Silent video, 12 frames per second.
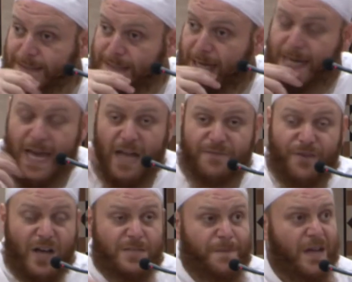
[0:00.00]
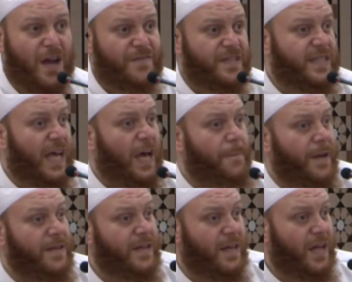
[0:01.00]
And he advised many of the Sahaba
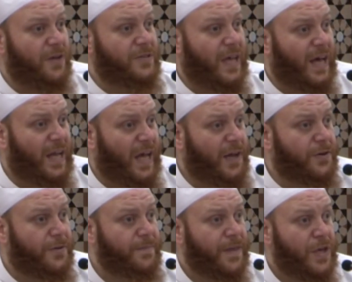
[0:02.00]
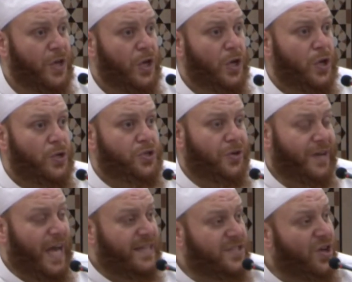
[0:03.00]
radiallahu ta'ala anhum,
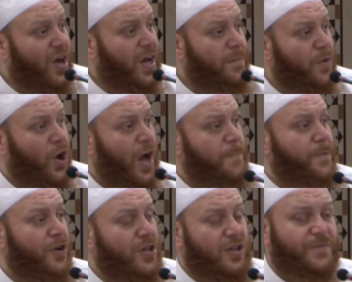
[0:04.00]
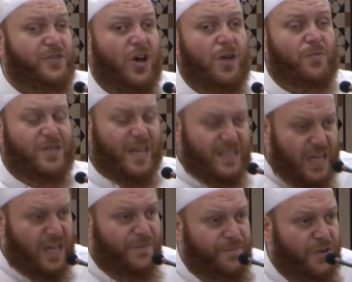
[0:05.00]
during a time or a period of time where there is a
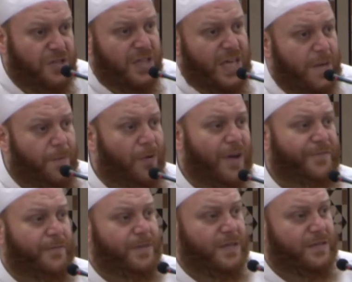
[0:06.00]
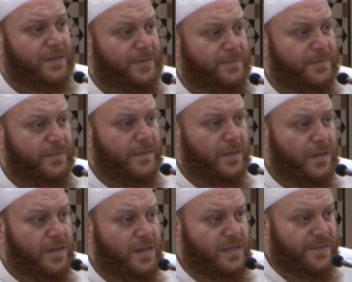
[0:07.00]
confusion, keep away from it.
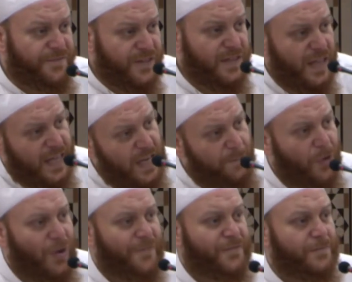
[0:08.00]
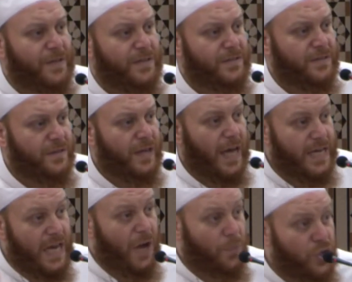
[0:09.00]
There's a fitnah, keep away from it.
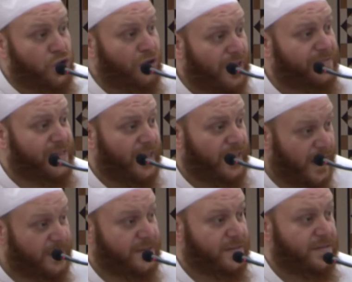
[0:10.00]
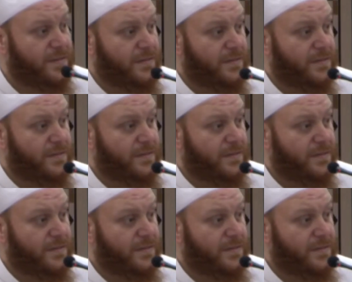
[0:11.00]
And now we do live that, yes.